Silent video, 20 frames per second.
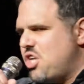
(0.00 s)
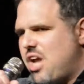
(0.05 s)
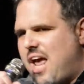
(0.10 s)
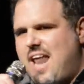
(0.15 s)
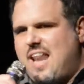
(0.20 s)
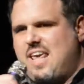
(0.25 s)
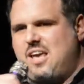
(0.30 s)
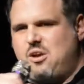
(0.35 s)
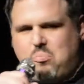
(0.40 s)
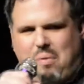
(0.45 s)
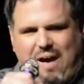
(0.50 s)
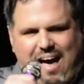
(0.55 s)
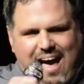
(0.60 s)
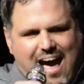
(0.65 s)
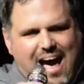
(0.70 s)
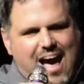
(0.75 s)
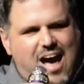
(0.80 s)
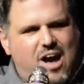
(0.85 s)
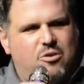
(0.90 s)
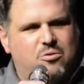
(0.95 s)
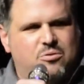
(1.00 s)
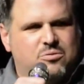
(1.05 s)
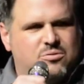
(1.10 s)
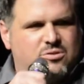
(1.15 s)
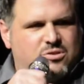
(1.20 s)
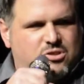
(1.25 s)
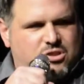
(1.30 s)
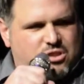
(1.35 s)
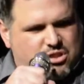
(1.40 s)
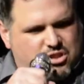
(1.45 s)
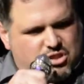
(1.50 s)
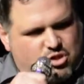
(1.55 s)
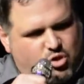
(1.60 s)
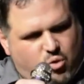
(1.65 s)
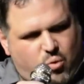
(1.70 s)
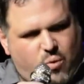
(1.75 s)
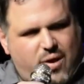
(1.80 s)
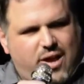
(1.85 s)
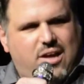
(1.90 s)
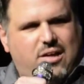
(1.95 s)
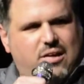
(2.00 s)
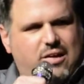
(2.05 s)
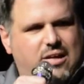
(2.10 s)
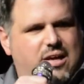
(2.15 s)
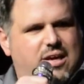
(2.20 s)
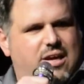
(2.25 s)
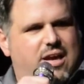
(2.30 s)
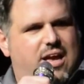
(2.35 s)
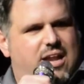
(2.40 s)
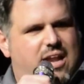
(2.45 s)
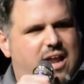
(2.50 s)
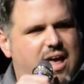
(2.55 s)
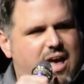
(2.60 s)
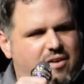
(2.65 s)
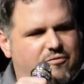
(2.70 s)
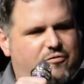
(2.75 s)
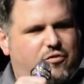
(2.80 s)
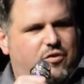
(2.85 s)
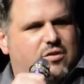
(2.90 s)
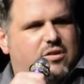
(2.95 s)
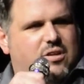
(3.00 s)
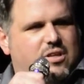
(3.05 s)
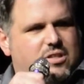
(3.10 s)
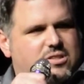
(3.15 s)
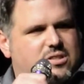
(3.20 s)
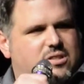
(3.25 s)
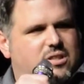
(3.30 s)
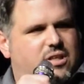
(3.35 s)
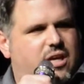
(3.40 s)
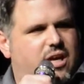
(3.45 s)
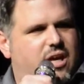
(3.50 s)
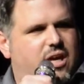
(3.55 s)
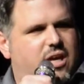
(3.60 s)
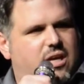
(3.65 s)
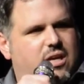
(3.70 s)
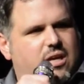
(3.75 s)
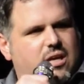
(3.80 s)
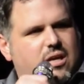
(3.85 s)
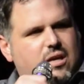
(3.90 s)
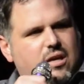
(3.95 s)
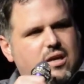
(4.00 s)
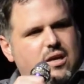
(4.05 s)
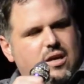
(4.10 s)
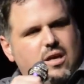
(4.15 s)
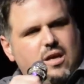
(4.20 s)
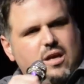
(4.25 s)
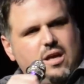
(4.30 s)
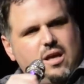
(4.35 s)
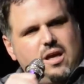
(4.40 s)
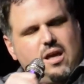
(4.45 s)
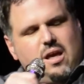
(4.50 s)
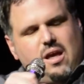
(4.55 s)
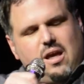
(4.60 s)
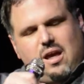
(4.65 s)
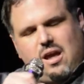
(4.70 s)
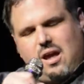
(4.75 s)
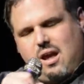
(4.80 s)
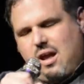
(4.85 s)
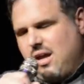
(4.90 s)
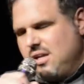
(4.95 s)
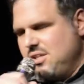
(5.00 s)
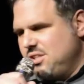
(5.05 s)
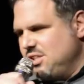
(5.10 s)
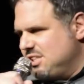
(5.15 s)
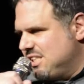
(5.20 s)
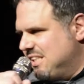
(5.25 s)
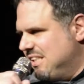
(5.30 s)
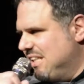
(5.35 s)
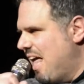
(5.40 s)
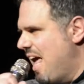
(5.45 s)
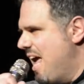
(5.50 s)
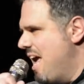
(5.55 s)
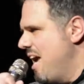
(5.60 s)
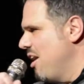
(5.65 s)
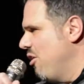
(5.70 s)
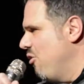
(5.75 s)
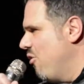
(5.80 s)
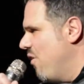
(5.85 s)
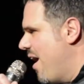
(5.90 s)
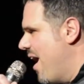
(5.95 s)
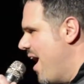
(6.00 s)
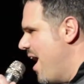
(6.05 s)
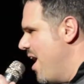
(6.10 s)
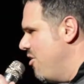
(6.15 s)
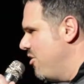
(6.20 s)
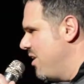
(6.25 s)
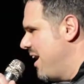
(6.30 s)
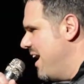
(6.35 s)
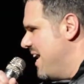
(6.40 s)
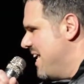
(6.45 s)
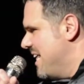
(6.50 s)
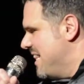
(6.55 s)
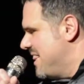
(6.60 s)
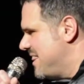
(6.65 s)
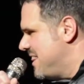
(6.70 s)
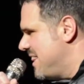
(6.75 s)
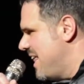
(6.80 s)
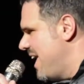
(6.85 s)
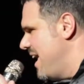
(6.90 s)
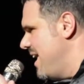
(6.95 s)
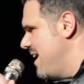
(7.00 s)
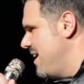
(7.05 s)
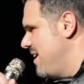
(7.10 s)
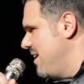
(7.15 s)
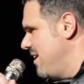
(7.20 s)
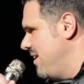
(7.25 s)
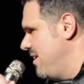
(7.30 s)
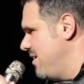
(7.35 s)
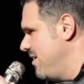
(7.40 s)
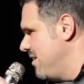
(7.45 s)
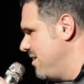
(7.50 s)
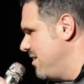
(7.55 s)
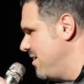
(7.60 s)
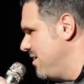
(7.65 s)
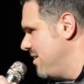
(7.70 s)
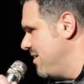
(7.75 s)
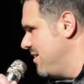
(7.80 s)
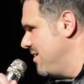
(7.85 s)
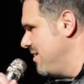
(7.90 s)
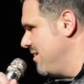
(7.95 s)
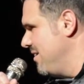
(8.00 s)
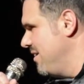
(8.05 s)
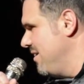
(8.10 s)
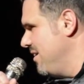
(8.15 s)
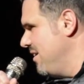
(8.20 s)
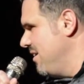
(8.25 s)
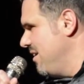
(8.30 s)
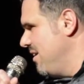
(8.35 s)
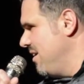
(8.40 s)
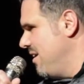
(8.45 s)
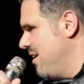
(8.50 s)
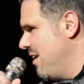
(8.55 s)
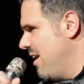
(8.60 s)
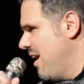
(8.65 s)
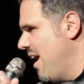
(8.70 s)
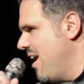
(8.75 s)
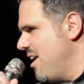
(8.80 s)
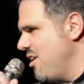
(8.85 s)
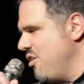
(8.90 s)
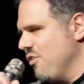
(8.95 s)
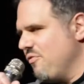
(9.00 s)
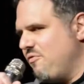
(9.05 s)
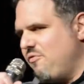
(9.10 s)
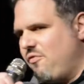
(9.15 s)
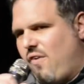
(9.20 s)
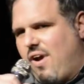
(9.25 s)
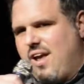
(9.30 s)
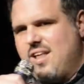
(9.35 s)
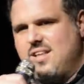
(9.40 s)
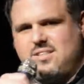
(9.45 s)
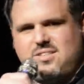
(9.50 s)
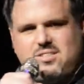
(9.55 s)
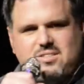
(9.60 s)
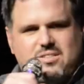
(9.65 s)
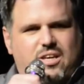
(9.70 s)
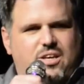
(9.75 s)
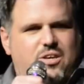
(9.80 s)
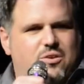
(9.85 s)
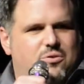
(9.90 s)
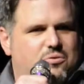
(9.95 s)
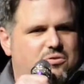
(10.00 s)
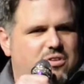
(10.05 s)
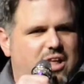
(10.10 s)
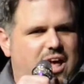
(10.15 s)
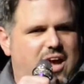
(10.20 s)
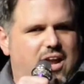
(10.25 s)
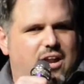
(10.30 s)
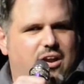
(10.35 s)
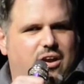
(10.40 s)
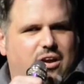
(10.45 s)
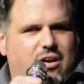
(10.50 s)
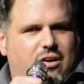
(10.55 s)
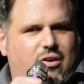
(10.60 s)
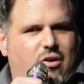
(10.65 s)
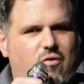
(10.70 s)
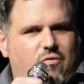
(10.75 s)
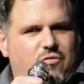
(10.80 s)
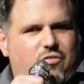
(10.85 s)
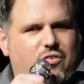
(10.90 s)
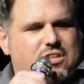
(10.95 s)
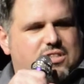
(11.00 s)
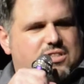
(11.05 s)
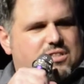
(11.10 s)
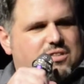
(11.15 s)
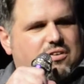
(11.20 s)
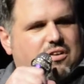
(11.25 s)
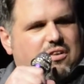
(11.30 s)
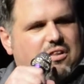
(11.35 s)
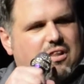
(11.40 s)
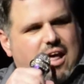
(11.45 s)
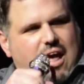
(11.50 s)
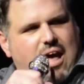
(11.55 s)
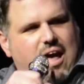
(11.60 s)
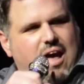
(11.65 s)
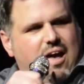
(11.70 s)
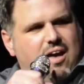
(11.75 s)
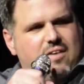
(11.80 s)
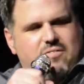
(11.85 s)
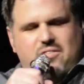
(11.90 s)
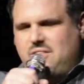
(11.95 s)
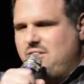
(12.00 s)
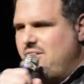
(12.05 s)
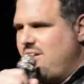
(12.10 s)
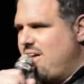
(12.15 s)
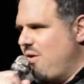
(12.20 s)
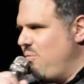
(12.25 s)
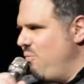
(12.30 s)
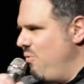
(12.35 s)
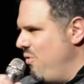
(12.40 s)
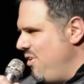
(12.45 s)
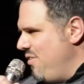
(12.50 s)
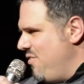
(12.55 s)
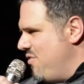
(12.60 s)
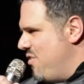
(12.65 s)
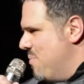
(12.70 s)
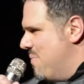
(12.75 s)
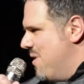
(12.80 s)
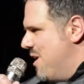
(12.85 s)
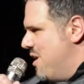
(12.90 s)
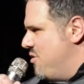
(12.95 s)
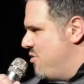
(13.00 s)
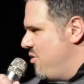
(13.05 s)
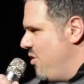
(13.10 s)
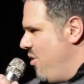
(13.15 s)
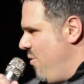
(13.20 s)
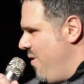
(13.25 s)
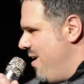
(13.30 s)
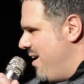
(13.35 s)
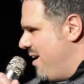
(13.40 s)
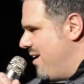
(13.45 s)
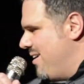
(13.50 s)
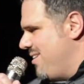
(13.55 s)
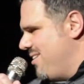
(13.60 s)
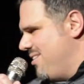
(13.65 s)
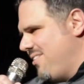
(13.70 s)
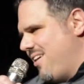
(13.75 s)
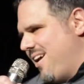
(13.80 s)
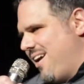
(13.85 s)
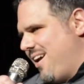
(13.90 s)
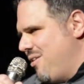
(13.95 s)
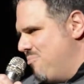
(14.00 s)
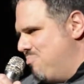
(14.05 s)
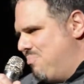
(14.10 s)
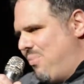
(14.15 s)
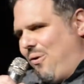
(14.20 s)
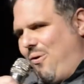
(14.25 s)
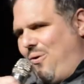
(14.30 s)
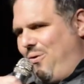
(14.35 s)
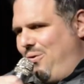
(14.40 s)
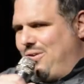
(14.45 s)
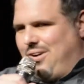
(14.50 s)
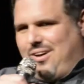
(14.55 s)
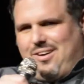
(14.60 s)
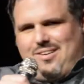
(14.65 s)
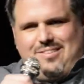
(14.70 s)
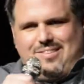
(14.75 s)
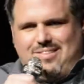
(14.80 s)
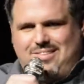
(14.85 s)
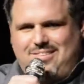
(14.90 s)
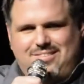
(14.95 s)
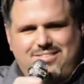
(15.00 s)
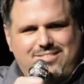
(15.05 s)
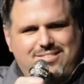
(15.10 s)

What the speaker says: shedding pounds just quickly and effortlessly, just laying around, getting thin, and your friends see you later, hopefully still alive, and they're like, what have you been doing? And you're like, Ebola.